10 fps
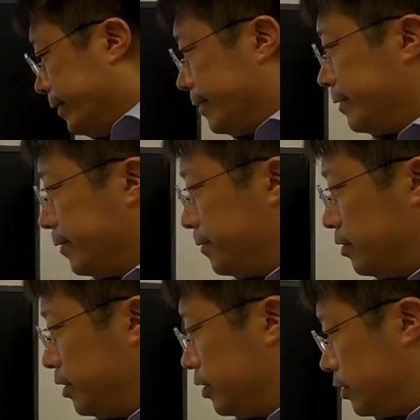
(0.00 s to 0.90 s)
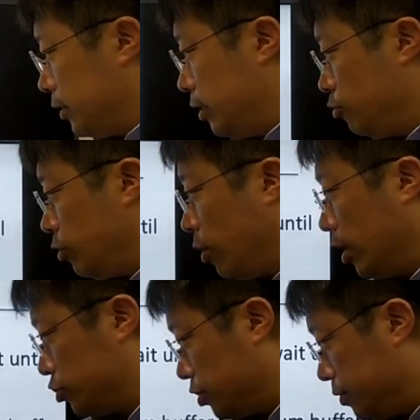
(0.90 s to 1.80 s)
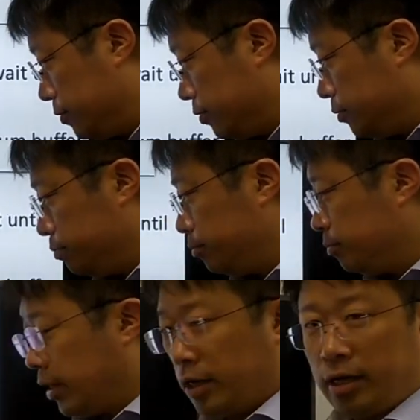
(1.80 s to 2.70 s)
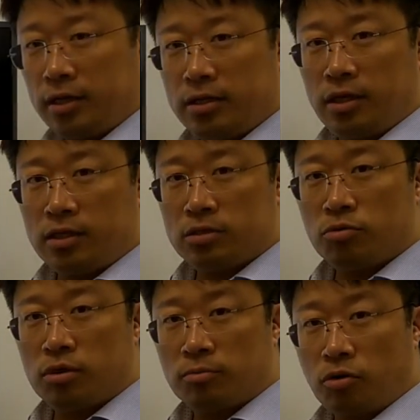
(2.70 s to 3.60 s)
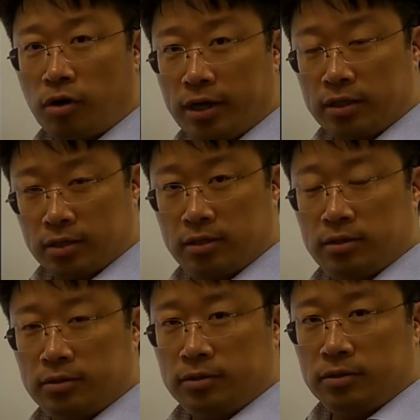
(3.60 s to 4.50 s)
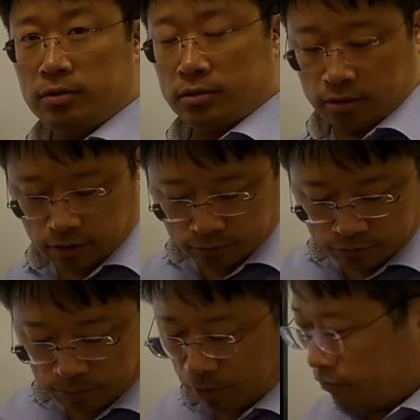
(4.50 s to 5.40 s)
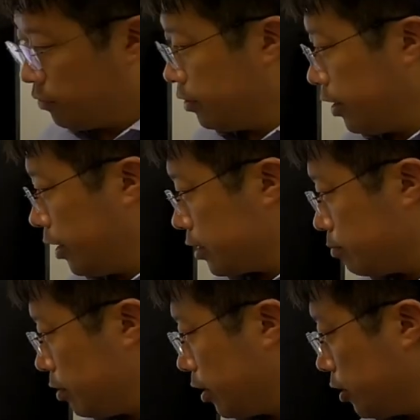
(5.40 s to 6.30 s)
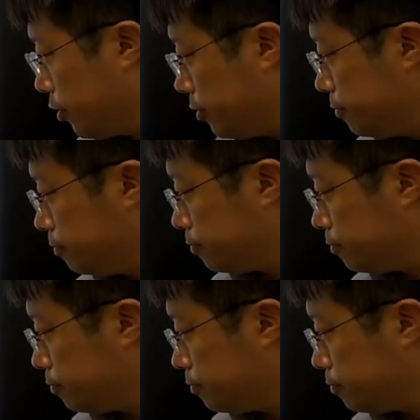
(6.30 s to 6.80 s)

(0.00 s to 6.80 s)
So then we wash by the sodium chloride of the buffer that I explained here.